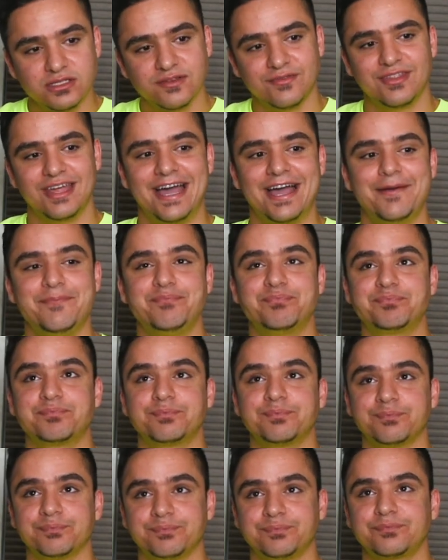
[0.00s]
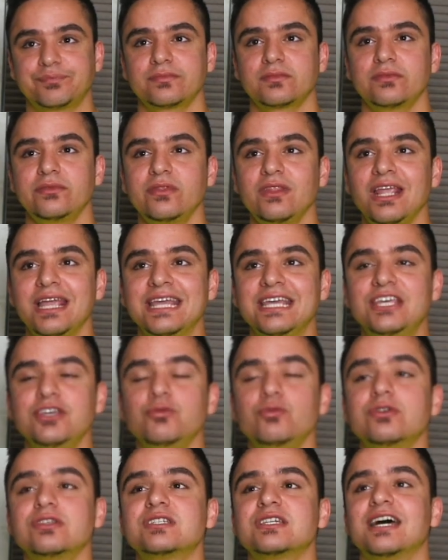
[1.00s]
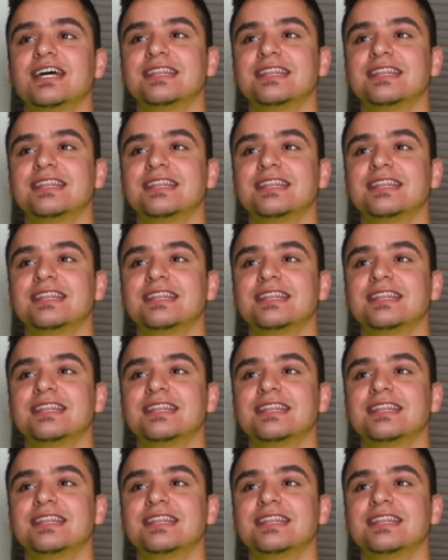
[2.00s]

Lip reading: of that, he was